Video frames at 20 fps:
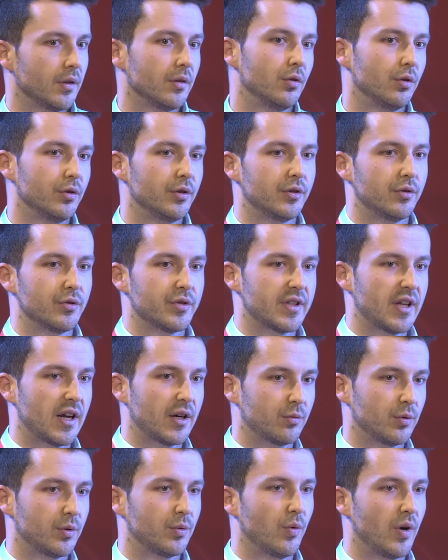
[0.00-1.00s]
good to
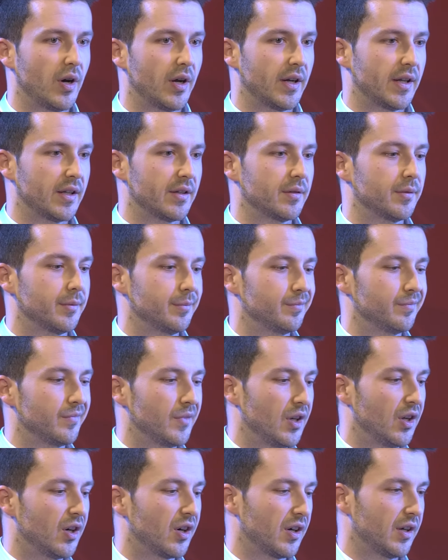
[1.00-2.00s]
start with one and
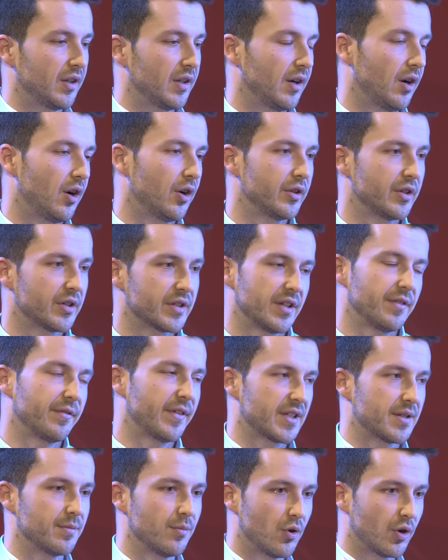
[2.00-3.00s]
learn the others,
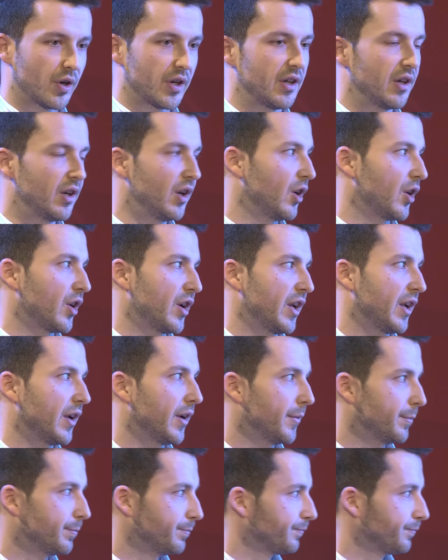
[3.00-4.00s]
invest more in learning.